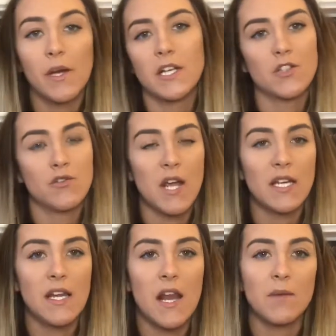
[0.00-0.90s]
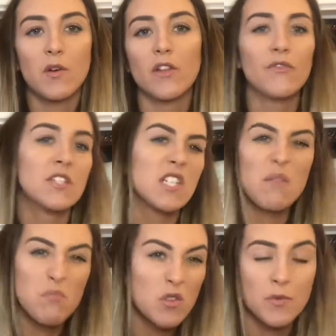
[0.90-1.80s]
personal training anymore for
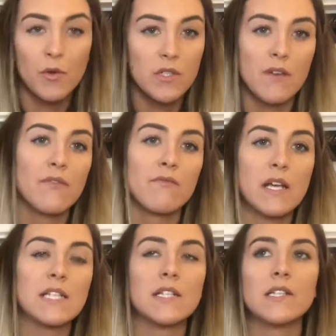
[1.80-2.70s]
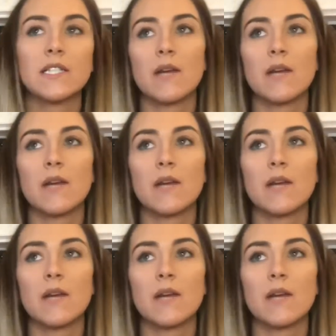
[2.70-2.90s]
multiple different reasons.